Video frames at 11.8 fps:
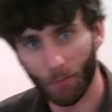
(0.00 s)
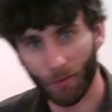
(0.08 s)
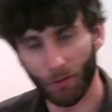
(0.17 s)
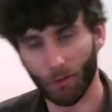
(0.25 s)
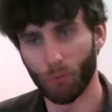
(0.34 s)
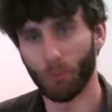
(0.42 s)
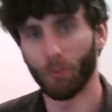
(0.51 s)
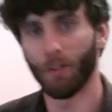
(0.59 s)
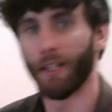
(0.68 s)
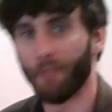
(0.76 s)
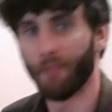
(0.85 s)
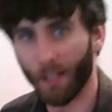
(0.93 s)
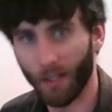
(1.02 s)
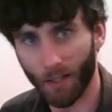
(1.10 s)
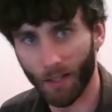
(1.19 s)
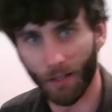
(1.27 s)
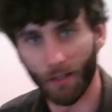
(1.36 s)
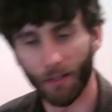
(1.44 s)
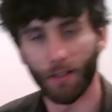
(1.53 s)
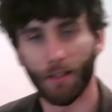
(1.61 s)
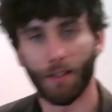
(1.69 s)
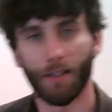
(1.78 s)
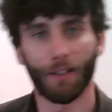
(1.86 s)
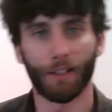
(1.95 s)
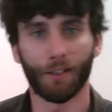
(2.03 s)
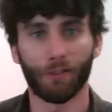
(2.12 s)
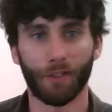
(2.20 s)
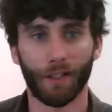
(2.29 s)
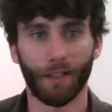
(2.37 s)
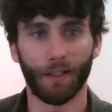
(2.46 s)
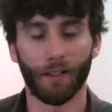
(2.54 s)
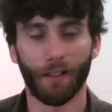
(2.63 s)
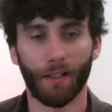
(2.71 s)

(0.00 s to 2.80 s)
So you're driving it on like a train.